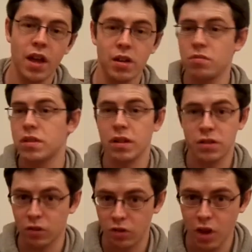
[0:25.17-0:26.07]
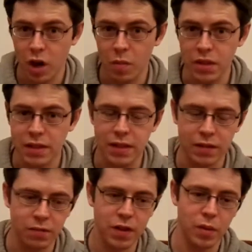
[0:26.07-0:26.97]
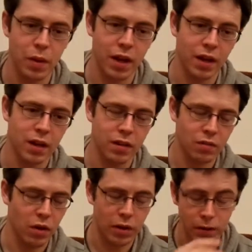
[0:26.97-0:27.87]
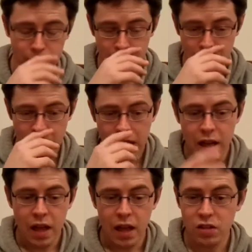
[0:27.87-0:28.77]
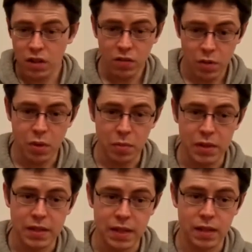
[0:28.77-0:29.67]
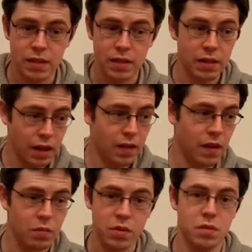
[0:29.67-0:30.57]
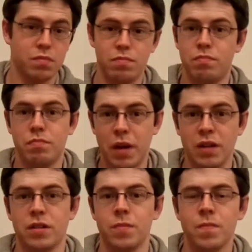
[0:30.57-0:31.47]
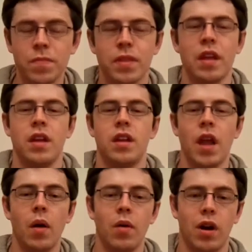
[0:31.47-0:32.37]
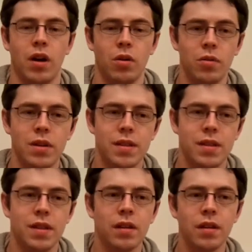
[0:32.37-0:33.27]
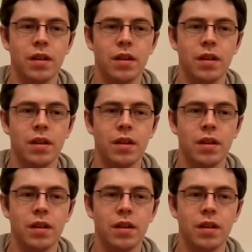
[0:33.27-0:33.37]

And there was lots of good comments and feedback and whatnot. And generally people says, yeah, that was better. Now, I always